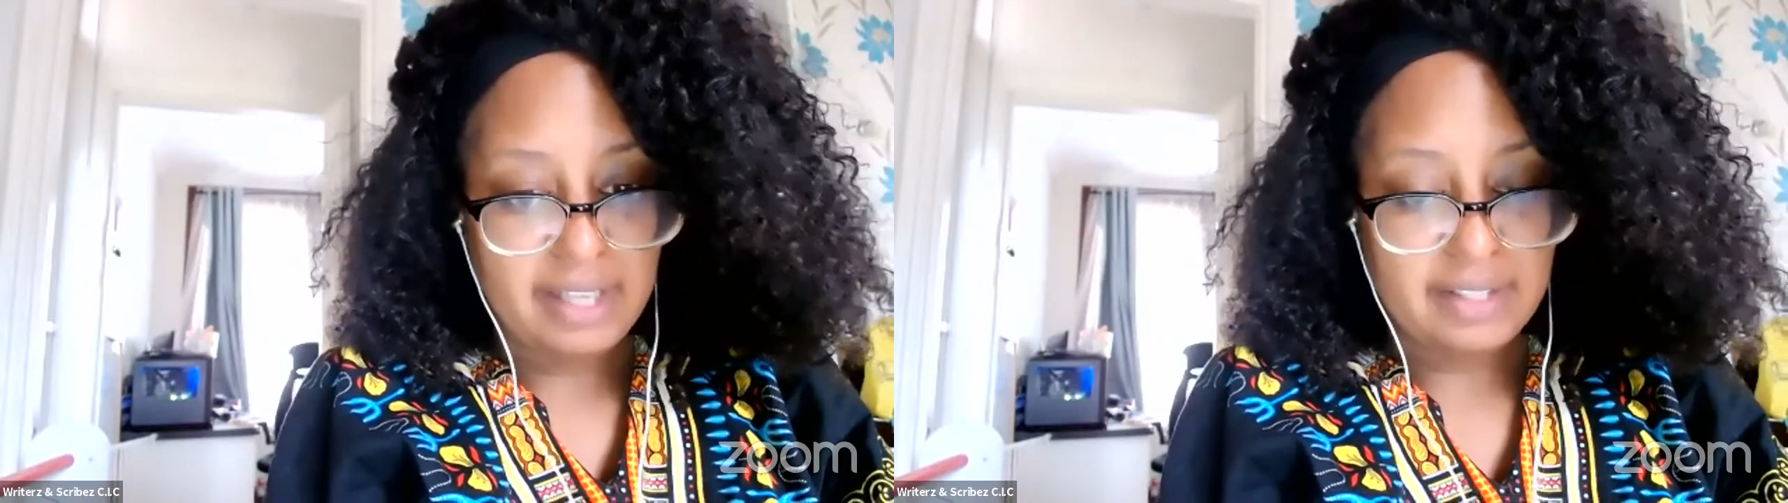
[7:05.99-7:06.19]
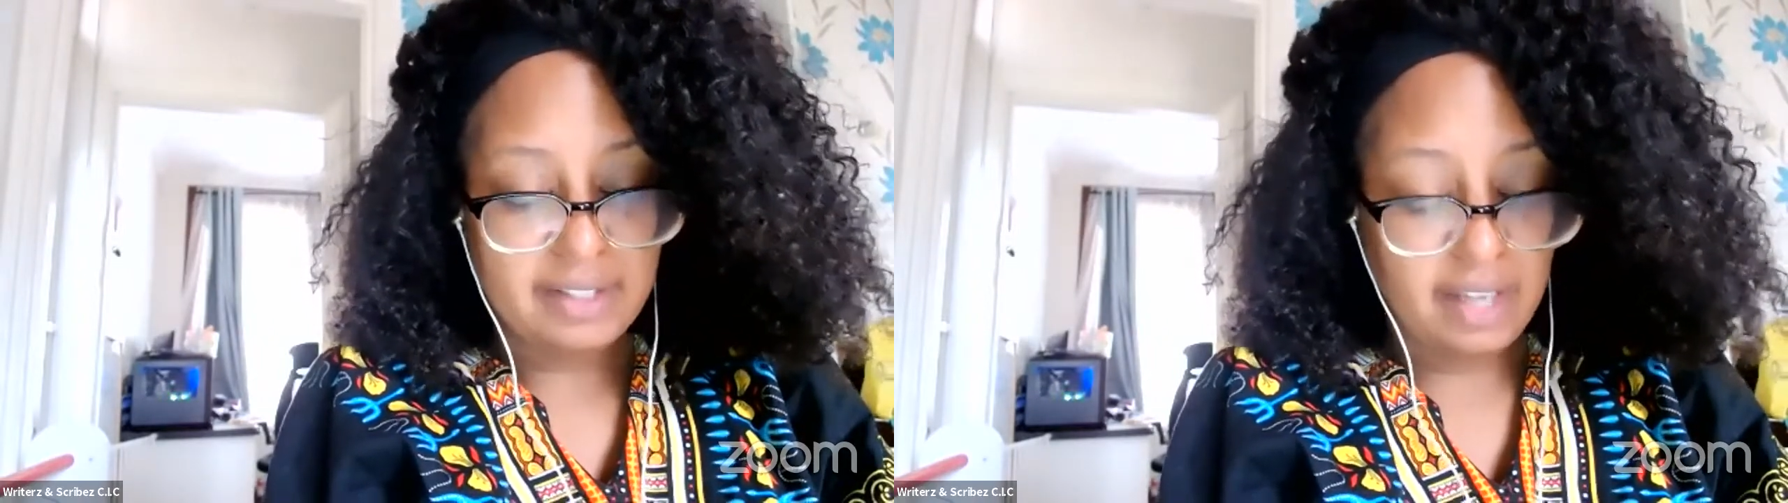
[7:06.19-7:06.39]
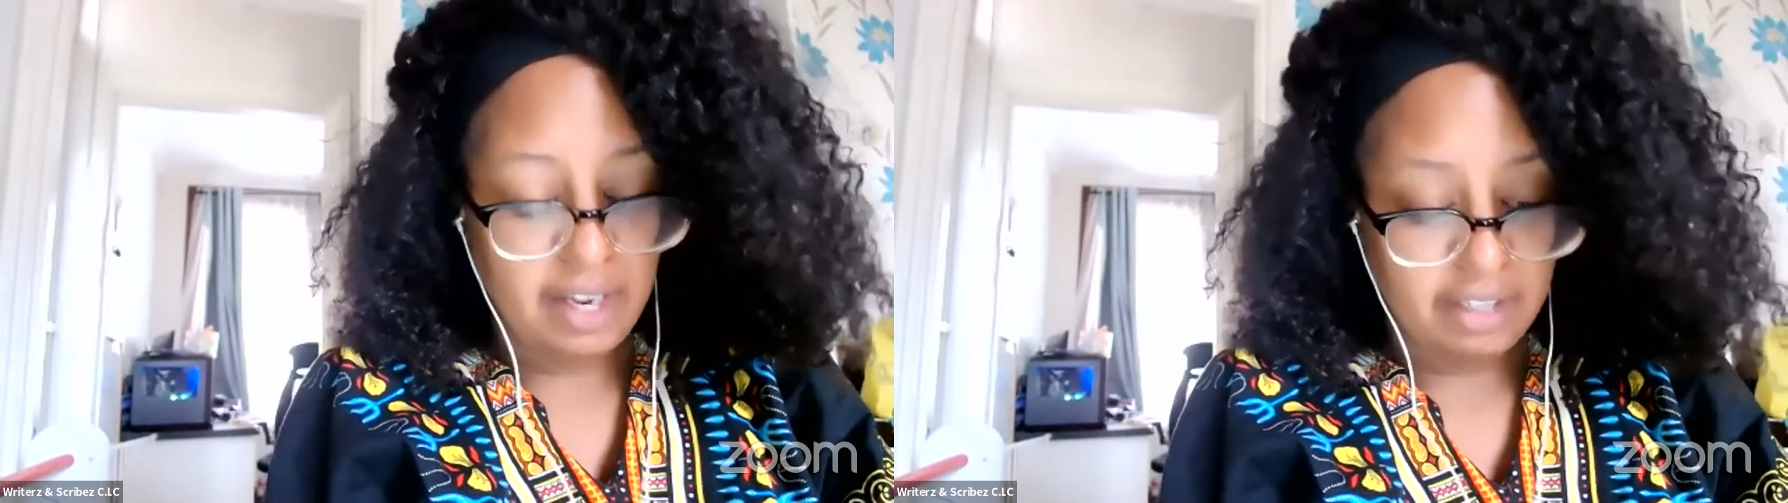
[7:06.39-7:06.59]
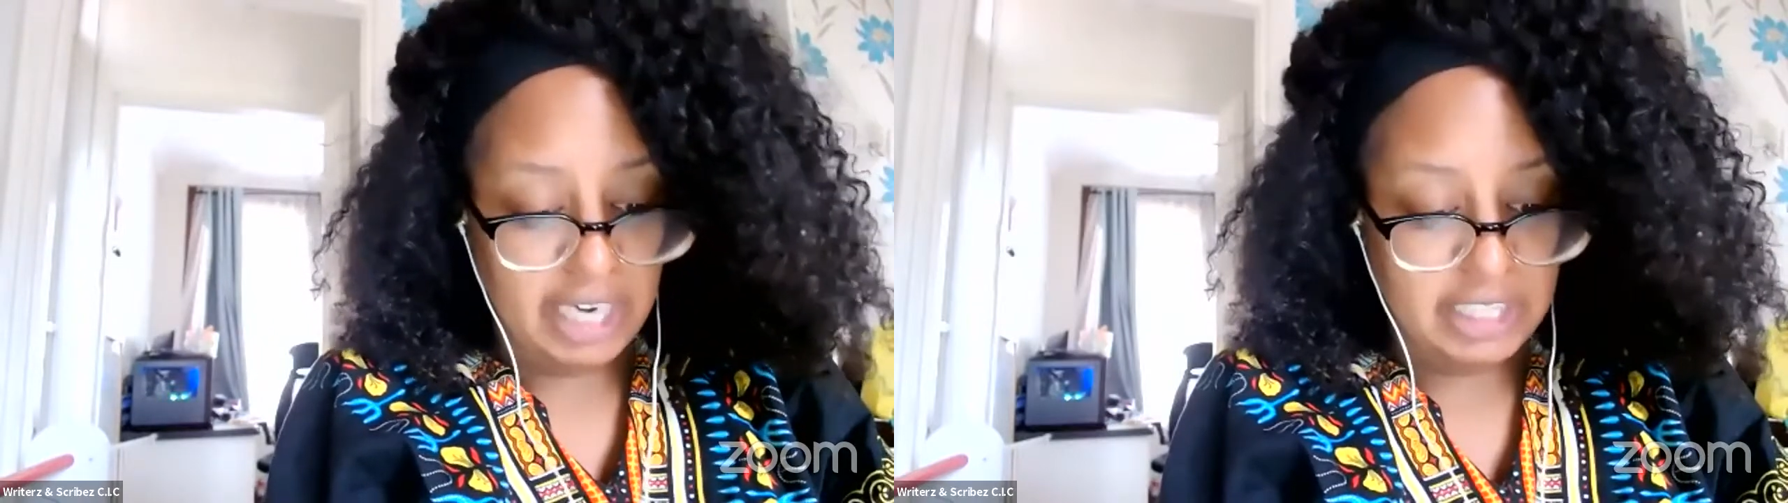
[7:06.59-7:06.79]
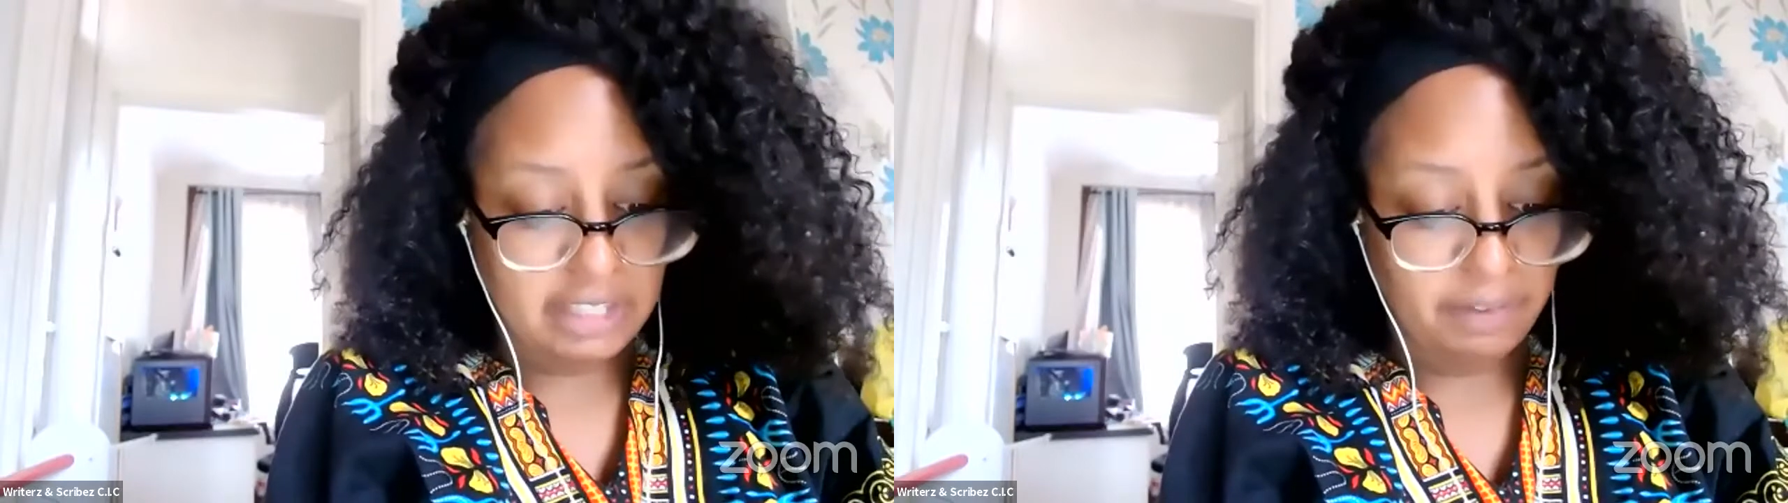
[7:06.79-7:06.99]
Sun
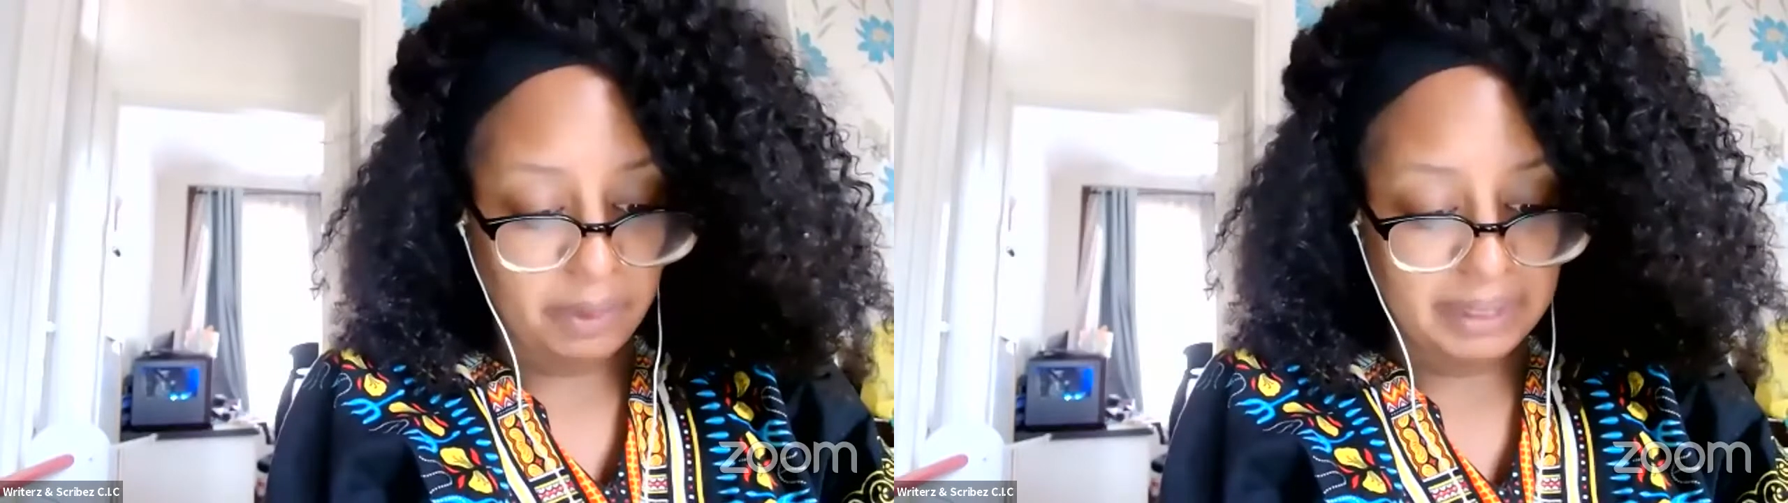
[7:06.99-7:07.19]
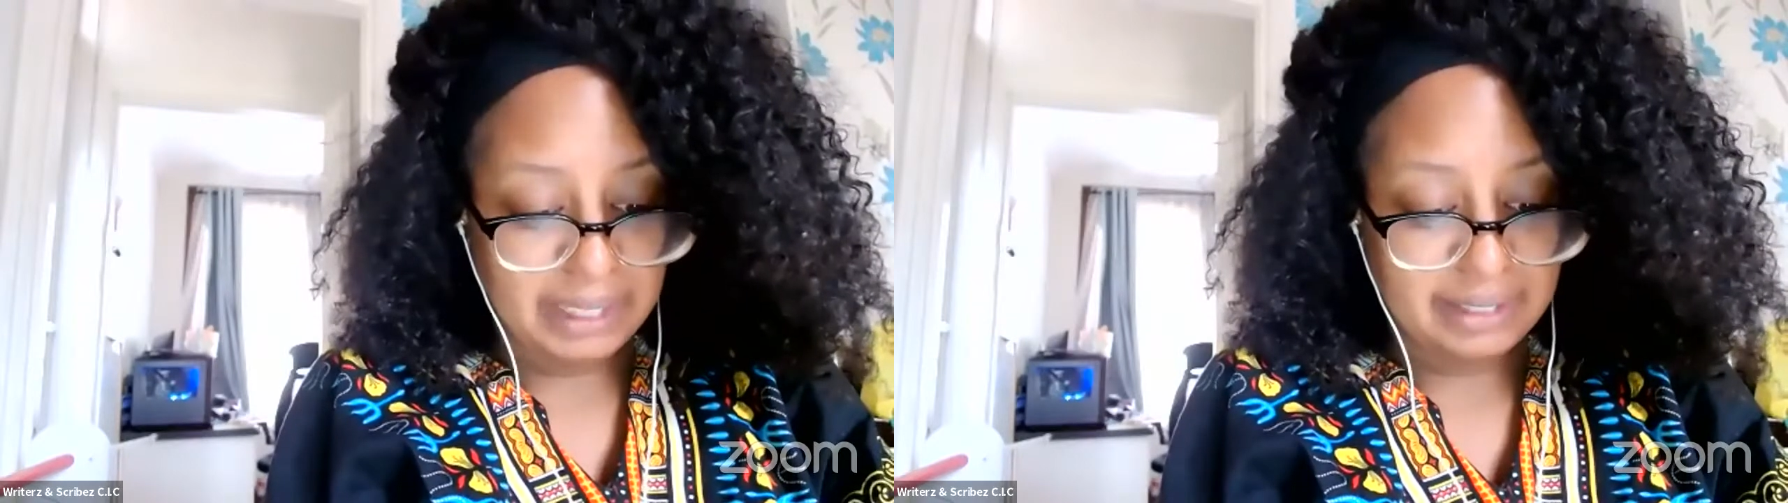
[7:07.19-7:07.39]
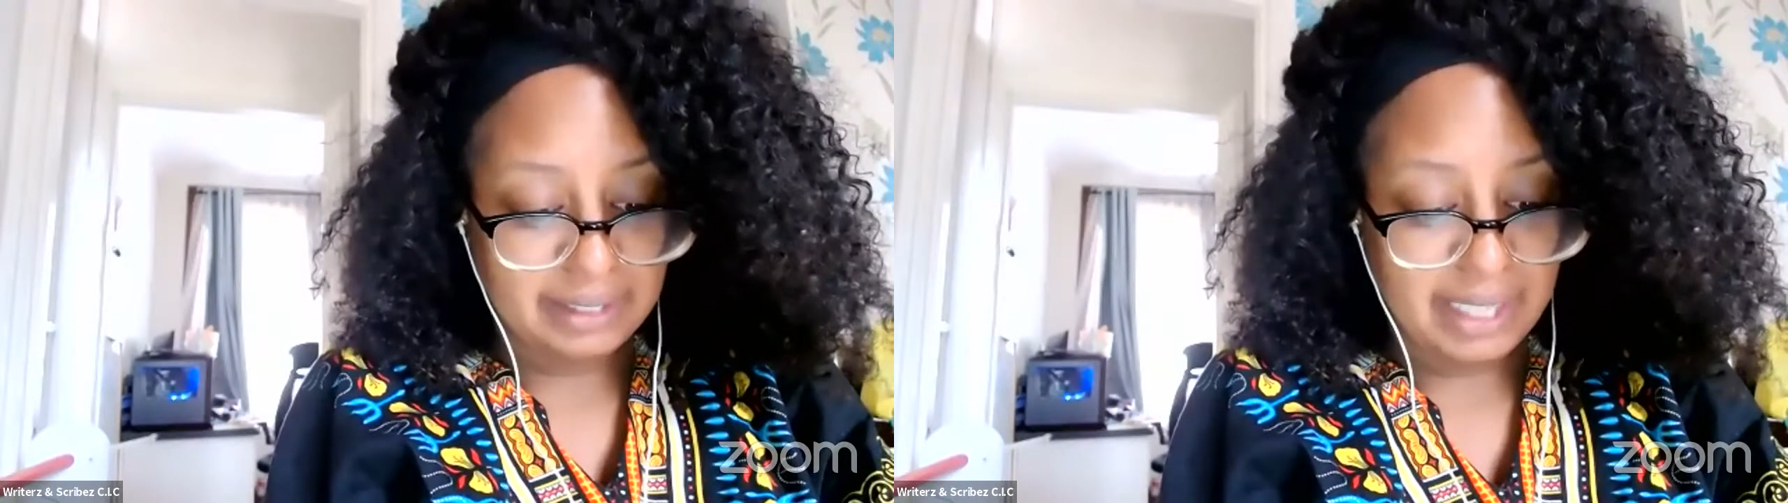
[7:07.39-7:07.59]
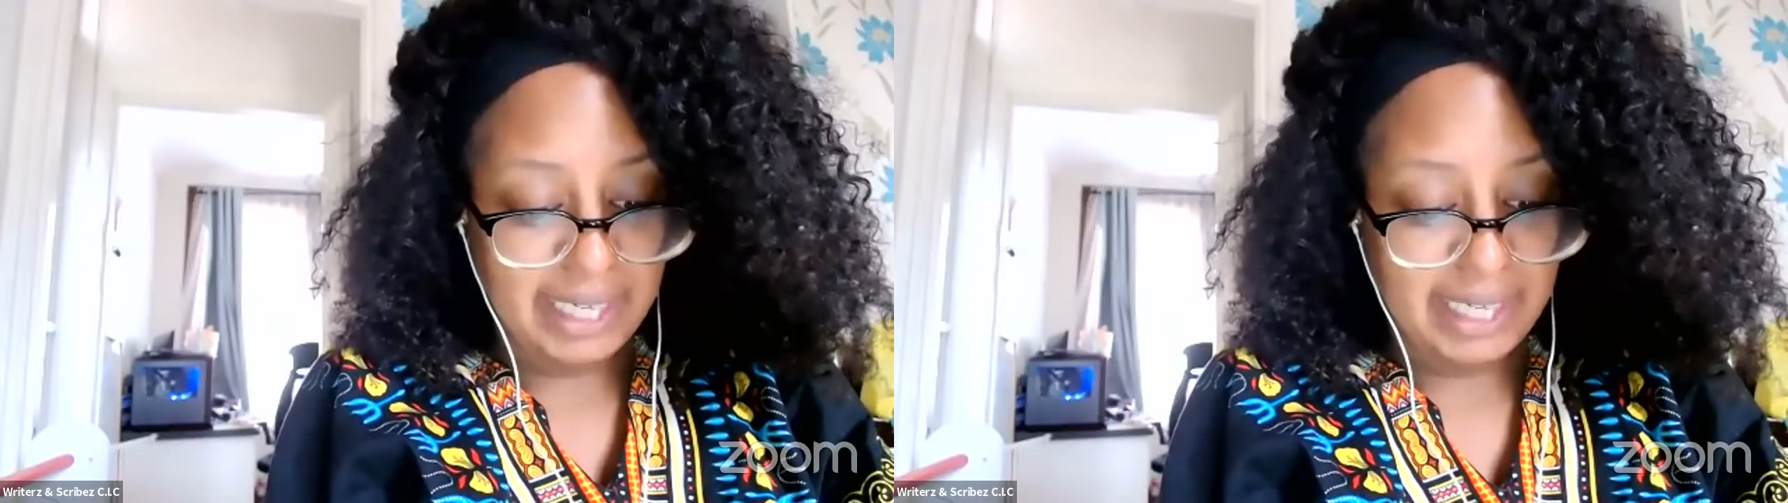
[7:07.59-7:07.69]
is folding into the